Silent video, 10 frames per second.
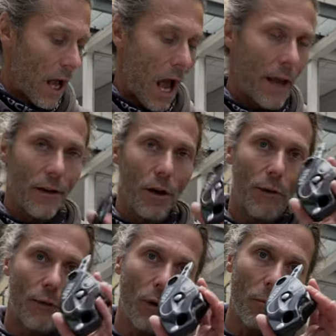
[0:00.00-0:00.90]
I know
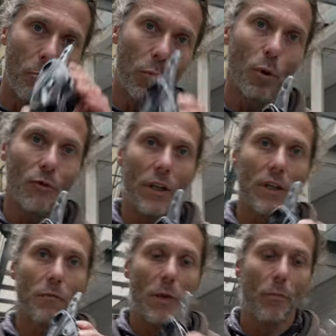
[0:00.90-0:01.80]
from pull
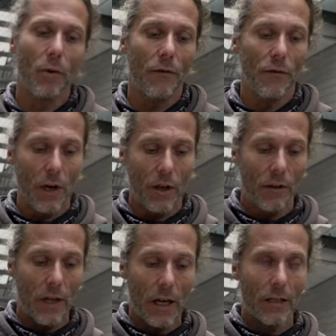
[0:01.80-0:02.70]
tests people have
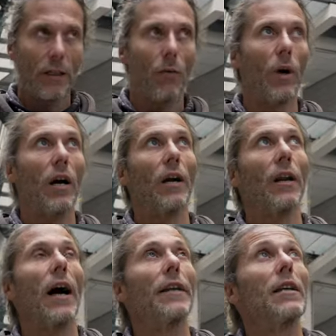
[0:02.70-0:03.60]
done that where an
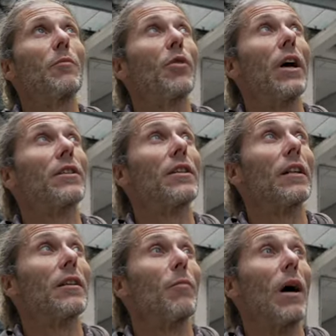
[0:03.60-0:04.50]
ID breaks
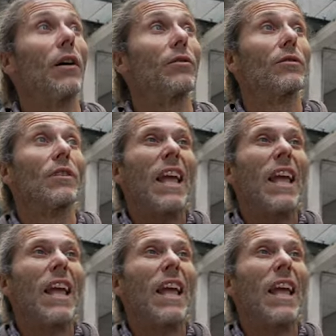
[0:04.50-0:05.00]
at about